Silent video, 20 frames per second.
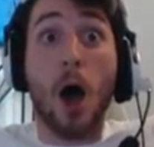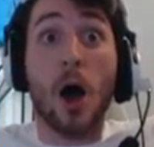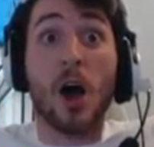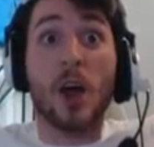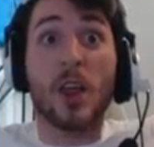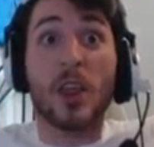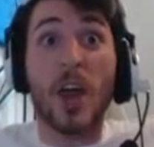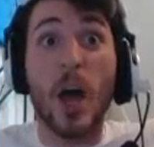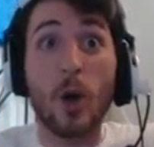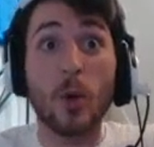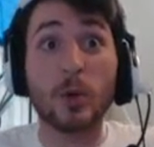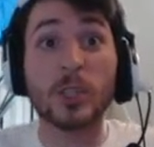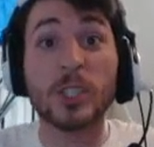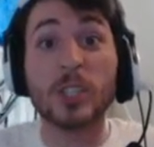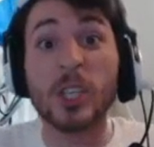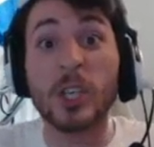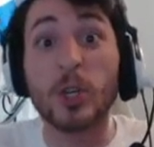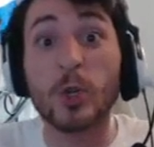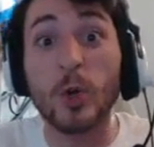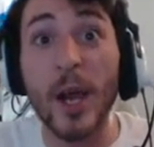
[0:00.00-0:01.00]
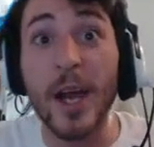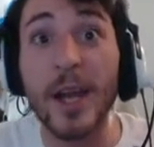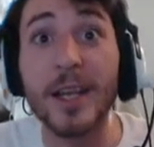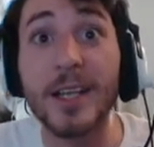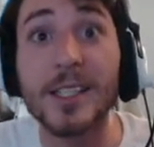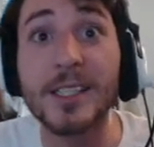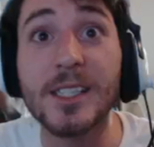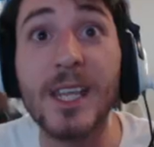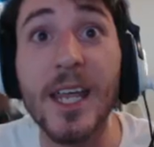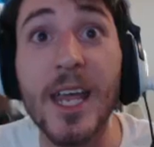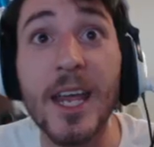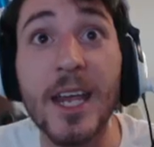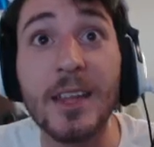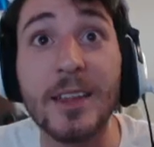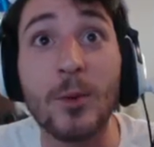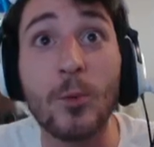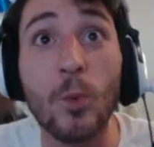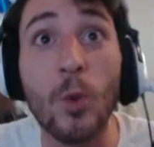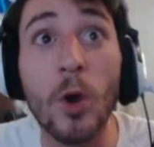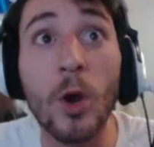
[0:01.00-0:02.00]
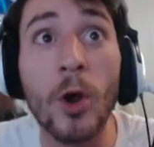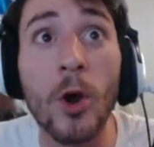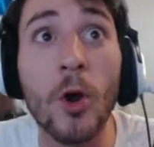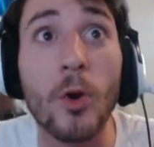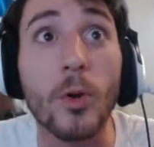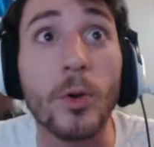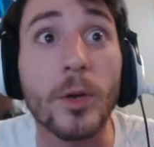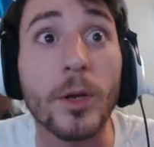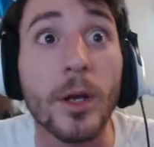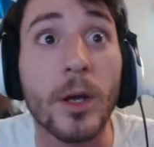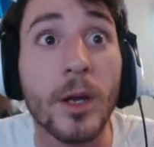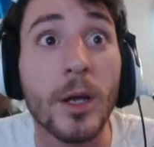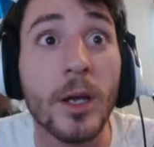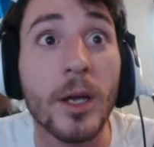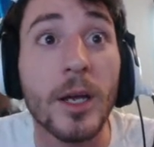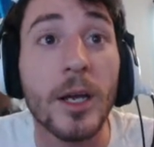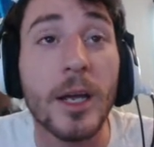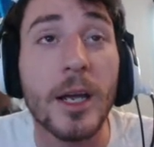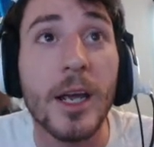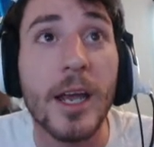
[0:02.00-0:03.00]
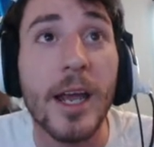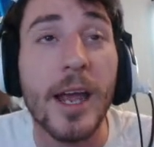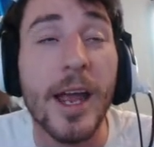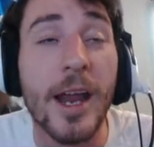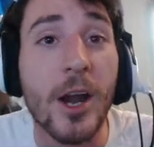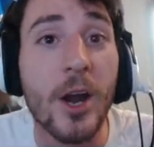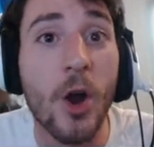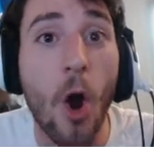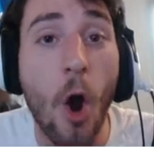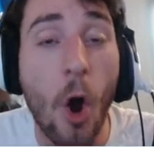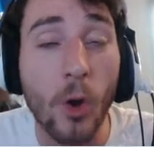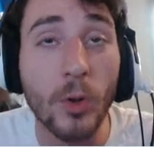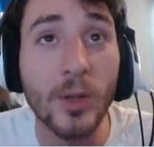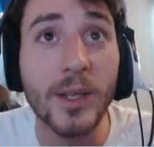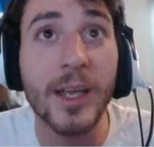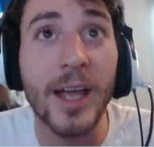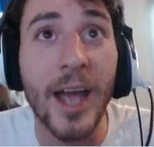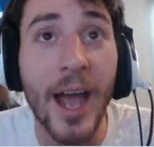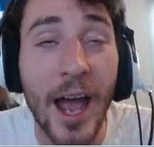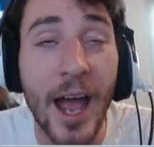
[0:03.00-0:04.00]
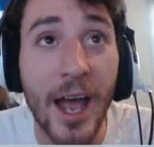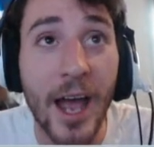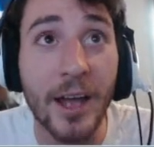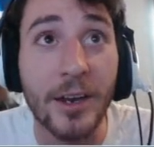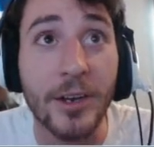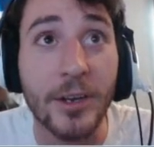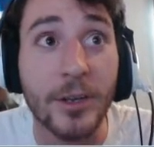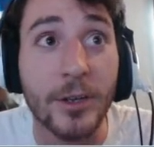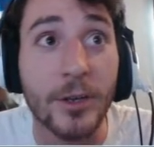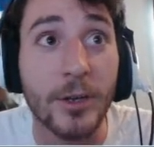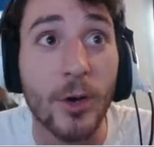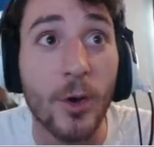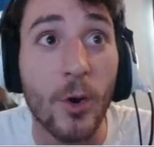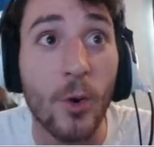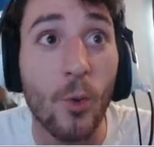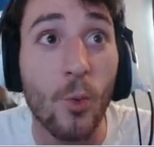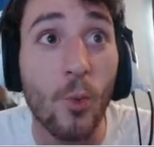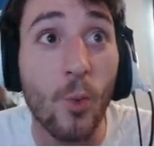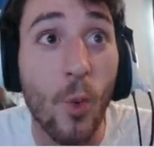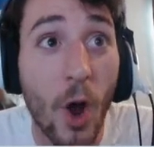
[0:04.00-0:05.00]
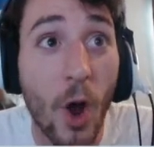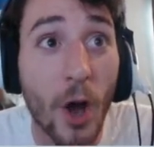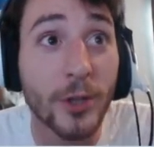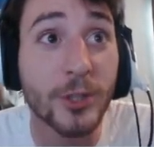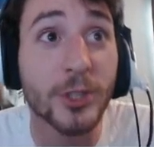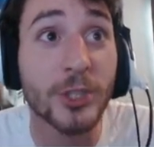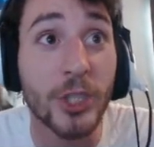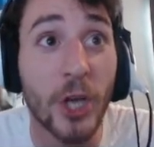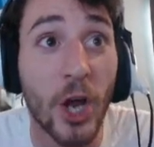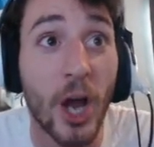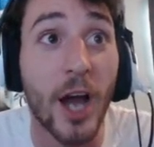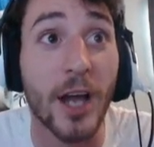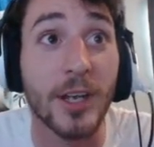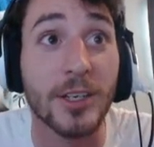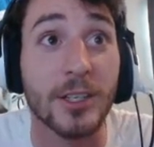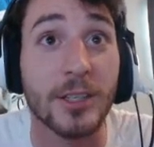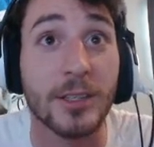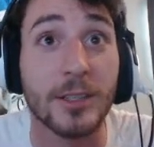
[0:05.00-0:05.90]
was the greatest thing in the world. And it only had one shot.